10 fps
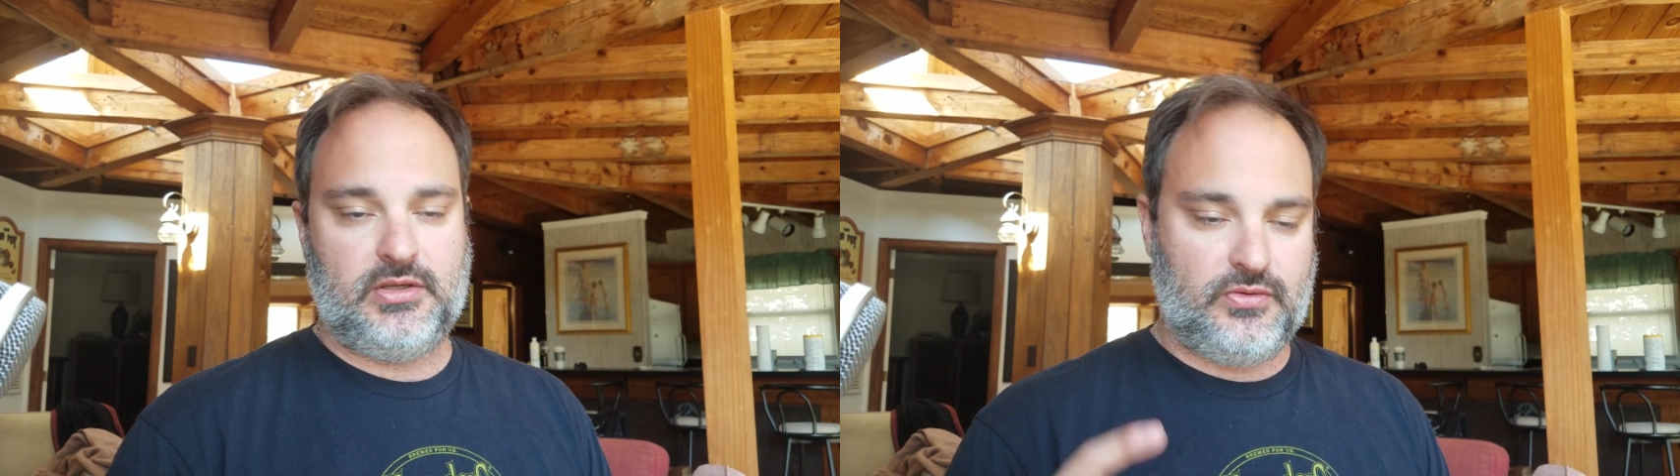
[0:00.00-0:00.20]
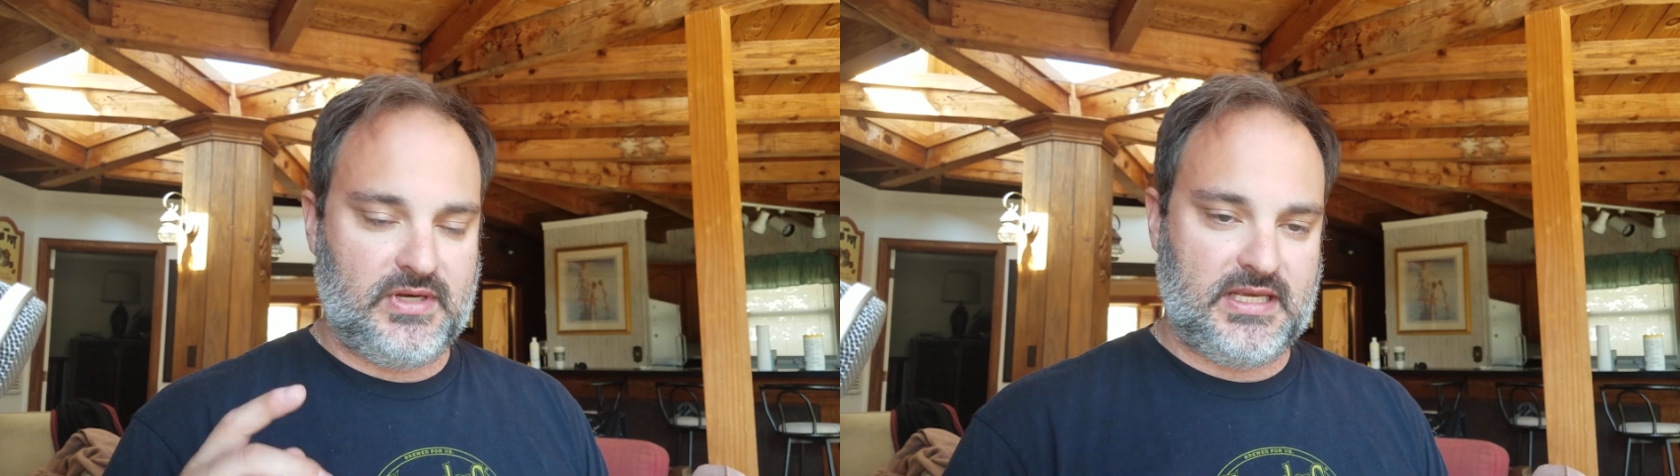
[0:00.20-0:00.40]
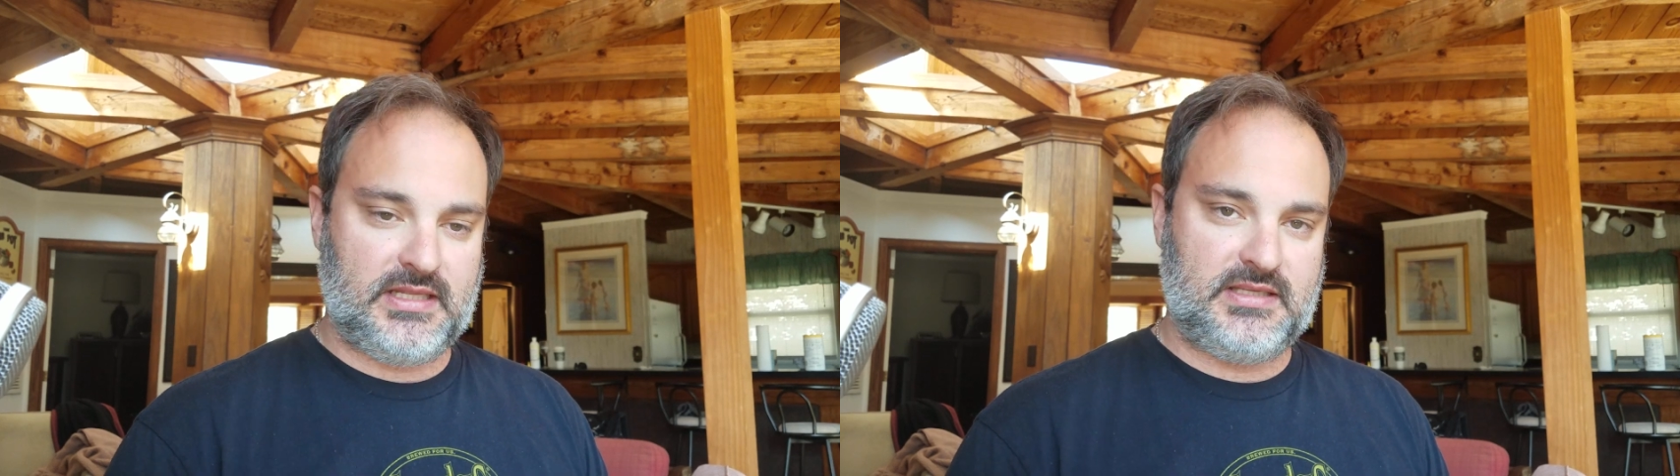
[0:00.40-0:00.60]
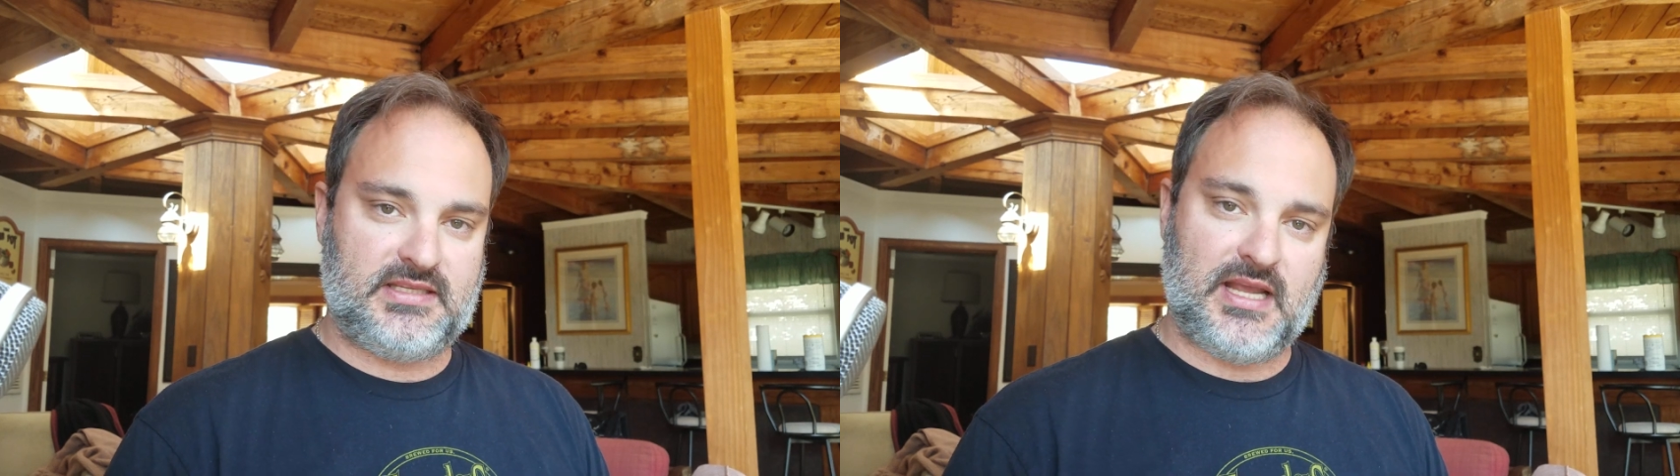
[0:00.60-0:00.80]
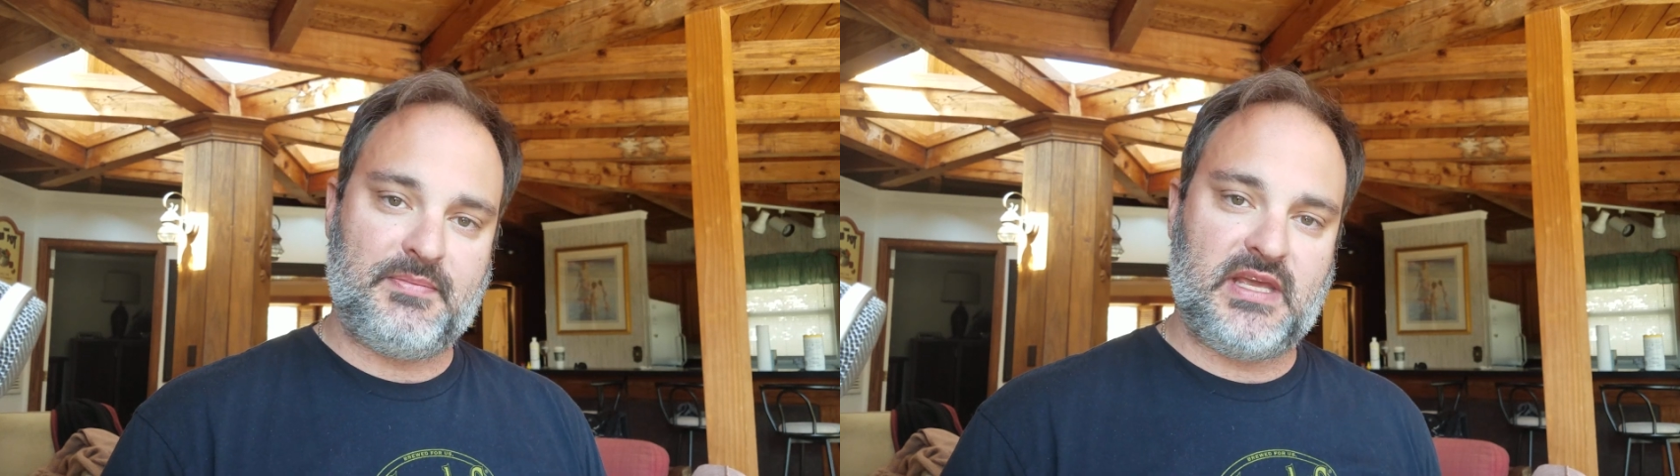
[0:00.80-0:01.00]
You need
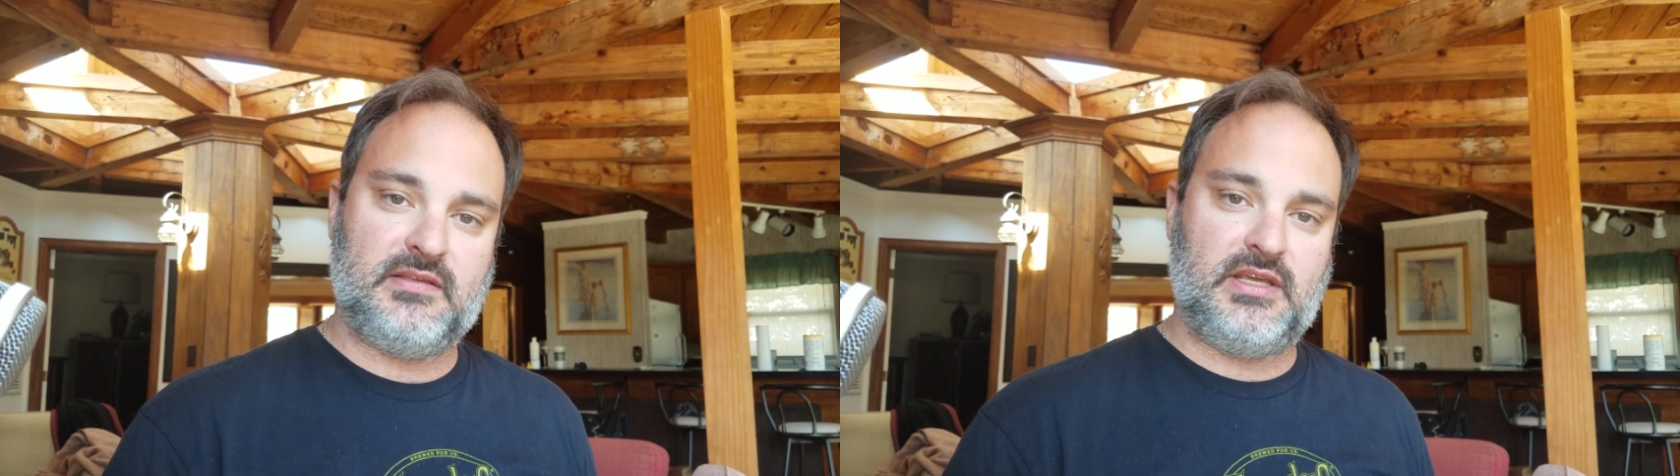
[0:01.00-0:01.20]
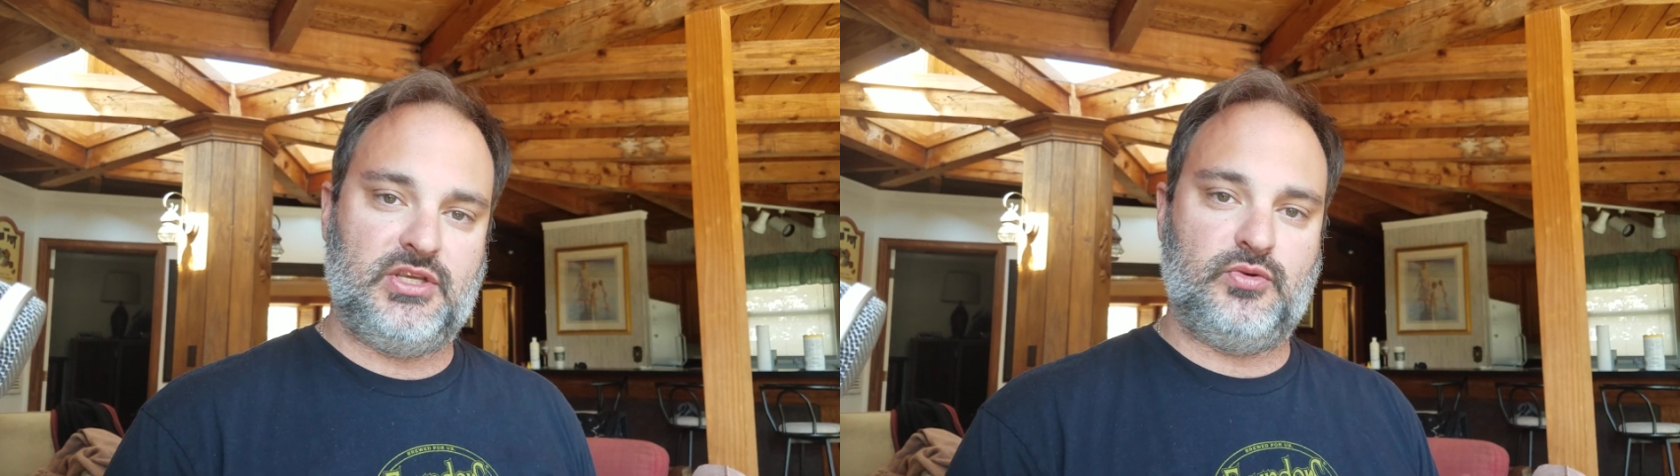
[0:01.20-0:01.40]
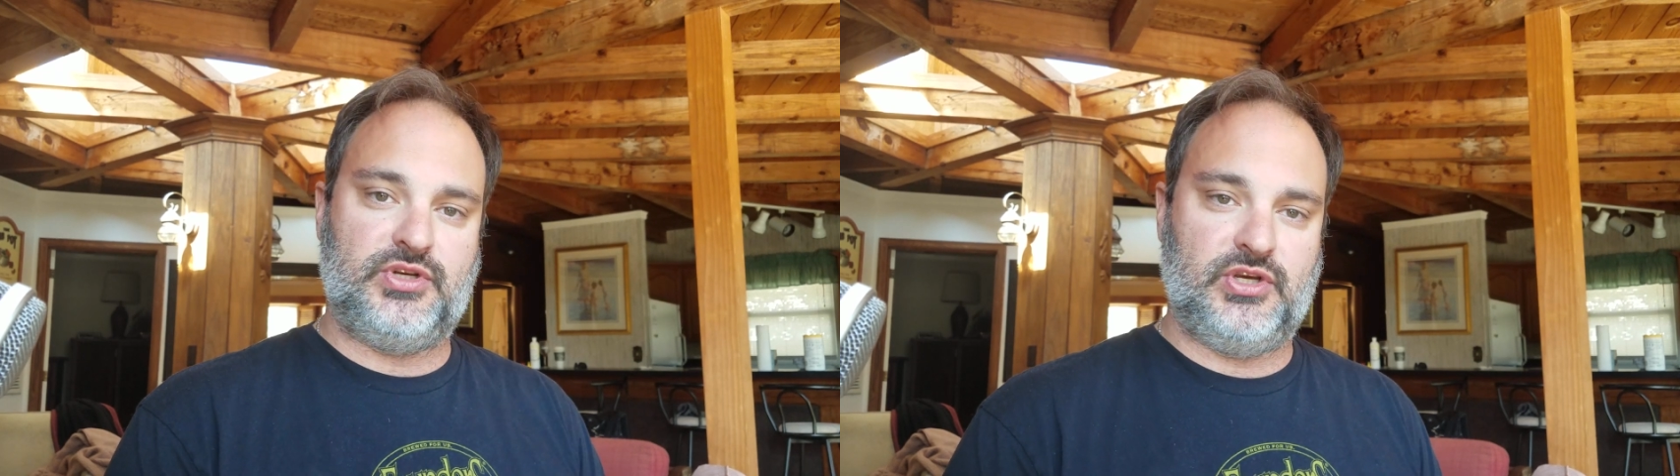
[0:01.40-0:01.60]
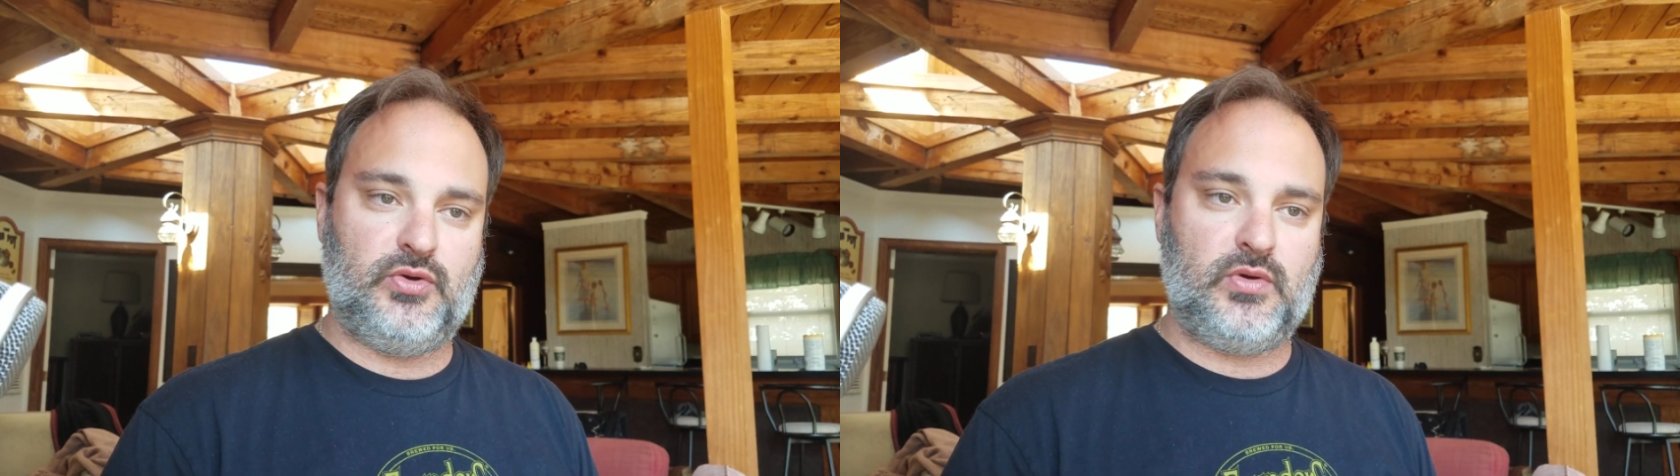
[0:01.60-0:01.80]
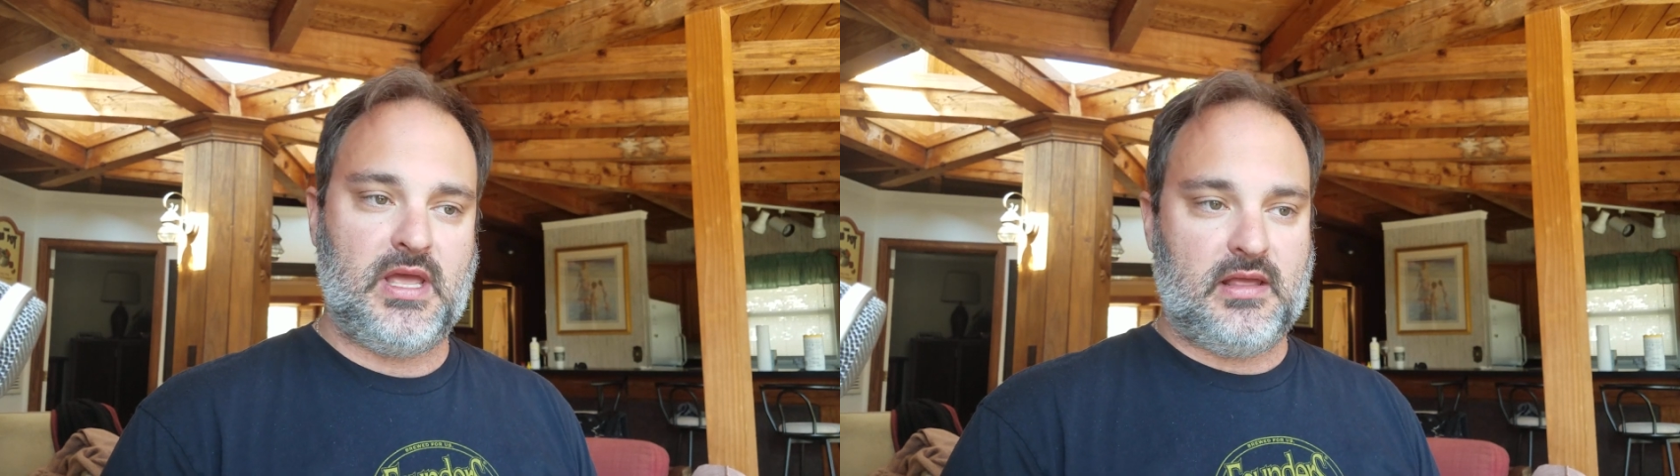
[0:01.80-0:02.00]
something that you
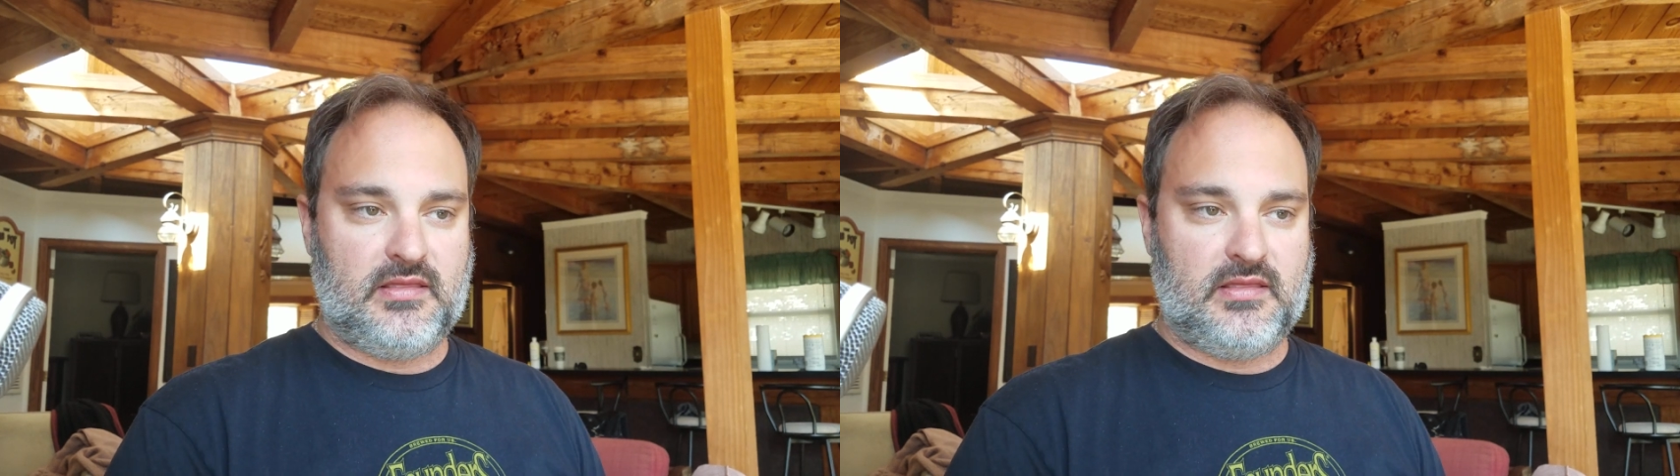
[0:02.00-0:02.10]
do